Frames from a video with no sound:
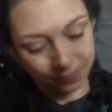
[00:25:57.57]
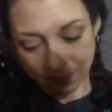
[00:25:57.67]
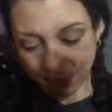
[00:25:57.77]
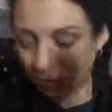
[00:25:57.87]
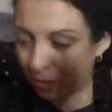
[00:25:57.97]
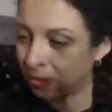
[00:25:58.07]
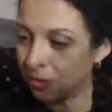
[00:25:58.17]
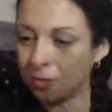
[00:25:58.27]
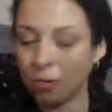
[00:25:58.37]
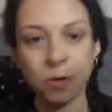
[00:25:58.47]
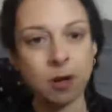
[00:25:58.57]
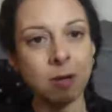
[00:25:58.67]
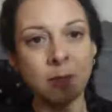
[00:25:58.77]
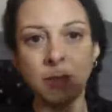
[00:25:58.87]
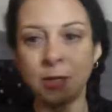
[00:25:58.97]
you're in the
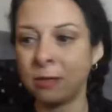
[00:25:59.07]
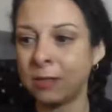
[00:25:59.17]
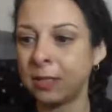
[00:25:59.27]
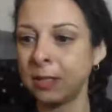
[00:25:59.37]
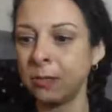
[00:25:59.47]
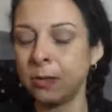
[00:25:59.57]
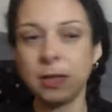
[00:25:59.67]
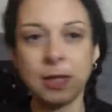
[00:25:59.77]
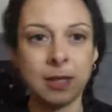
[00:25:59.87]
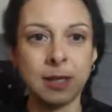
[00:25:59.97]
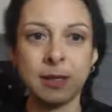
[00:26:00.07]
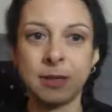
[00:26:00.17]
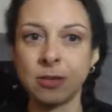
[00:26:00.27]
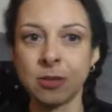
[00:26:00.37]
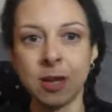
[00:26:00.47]
storm, you're dealing with it.
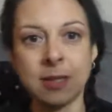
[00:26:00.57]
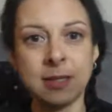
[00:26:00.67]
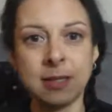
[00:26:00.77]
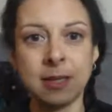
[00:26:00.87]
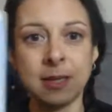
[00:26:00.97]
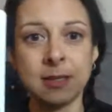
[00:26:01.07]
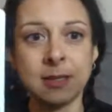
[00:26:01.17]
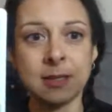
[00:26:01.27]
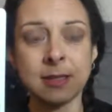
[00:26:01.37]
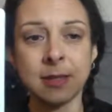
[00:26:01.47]
There's craziness,